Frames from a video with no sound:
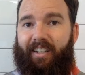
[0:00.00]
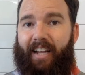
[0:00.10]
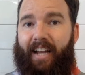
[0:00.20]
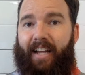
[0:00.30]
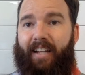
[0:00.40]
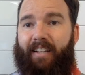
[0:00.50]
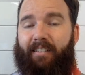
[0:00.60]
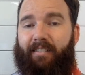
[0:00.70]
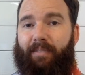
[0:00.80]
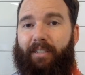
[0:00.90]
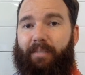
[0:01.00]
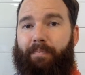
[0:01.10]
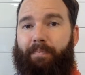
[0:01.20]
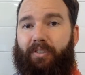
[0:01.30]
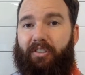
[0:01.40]
and we could
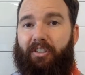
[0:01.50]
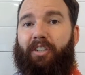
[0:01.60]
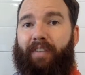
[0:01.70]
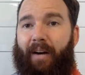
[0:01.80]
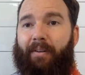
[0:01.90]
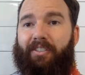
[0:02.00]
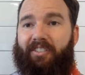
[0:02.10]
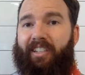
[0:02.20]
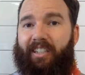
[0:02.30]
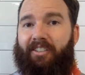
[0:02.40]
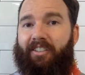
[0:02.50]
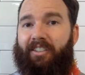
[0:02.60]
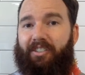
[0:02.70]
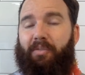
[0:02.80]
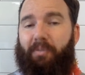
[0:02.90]
serve our city during
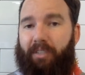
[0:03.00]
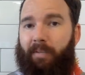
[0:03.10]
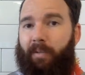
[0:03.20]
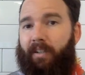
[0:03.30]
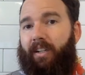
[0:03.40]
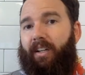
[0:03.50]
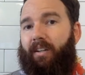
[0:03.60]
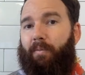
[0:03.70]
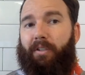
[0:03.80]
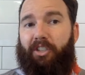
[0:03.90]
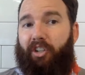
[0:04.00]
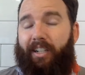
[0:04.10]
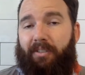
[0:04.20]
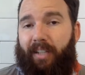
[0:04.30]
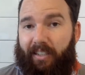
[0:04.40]
the school year. Well, we're going to try
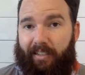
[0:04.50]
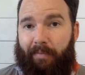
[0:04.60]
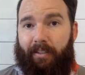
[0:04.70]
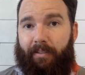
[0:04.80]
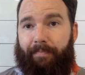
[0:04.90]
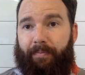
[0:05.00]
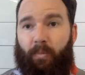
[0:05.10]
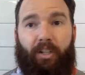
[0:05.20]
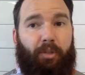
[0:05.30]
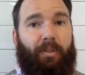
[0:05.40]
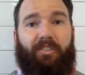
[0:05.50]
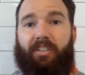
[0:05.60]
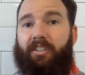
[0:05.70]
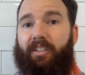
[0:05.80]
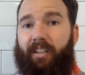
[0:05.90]
and do that this summer. We're not sure what it's
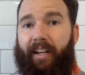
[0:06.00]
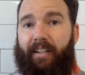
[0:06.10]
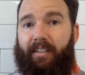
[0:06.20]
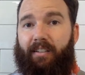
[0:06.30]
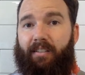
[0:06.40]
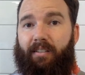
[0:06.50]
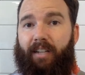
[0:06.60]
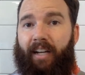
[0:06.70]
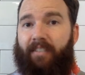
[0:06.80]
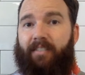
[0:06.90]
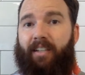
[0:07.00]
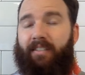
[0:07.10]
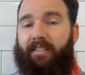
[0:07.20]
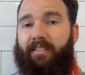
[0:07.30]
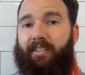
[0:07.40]
going to look like as
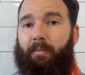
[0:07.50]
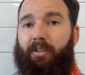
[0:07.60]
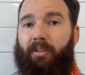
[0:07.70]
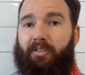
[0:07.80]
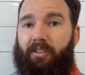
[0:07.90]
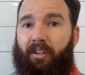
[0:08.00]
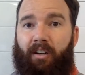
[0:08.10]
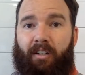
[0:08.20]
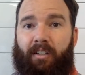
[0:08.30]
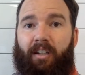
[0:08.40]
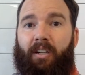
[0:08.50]
this summer goes along.